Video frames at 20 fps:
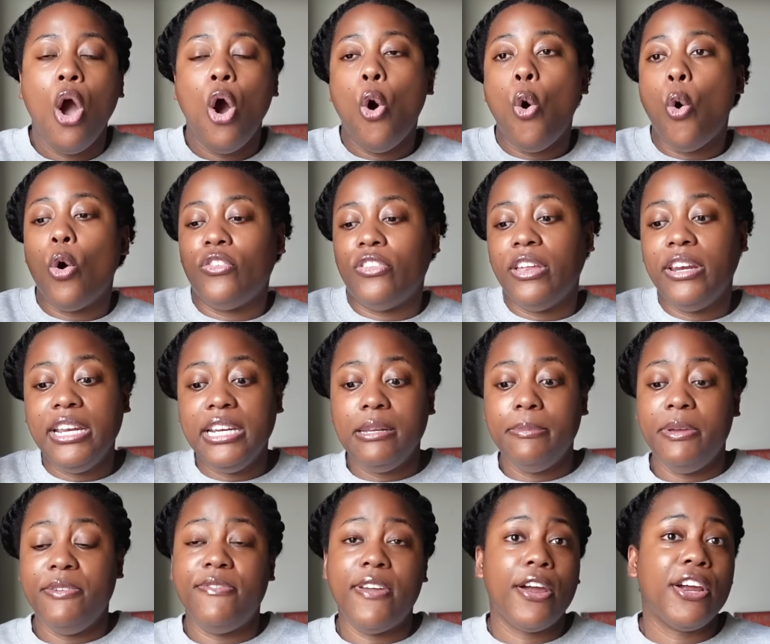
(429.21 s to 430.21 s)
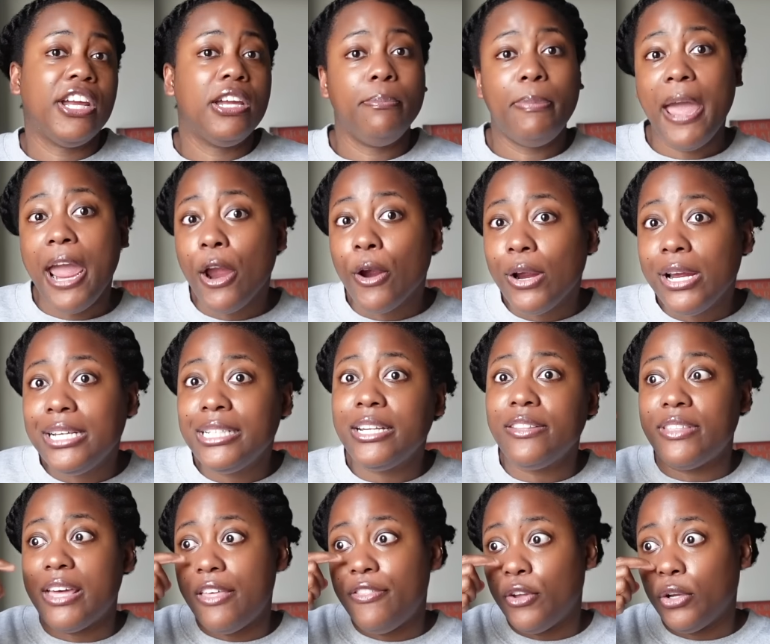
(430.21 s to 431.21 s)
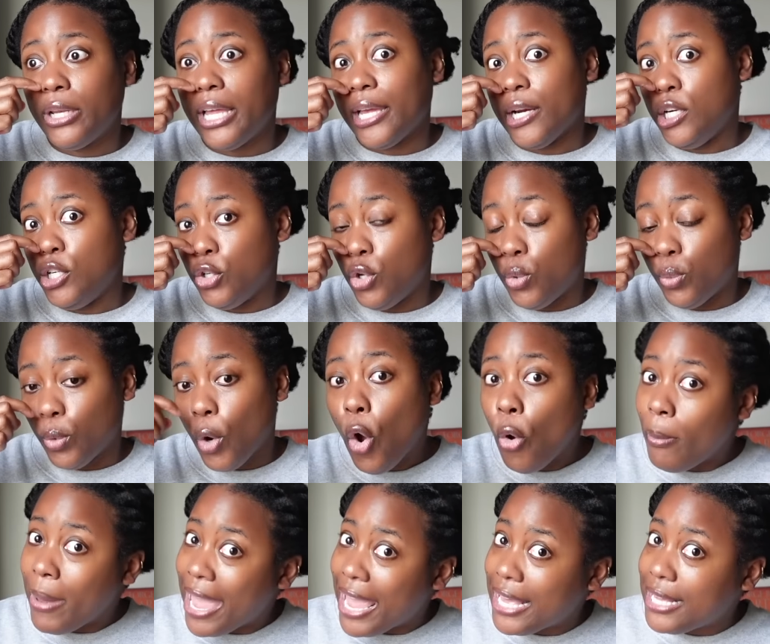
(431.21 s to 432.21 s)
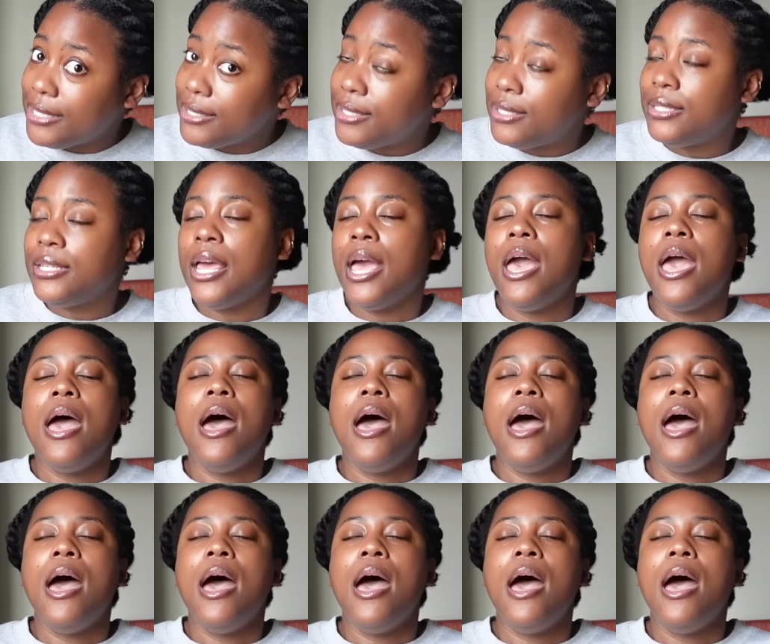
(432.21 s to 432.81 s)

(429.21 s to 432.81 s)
or they need to be very apparent that they're like an adult romance.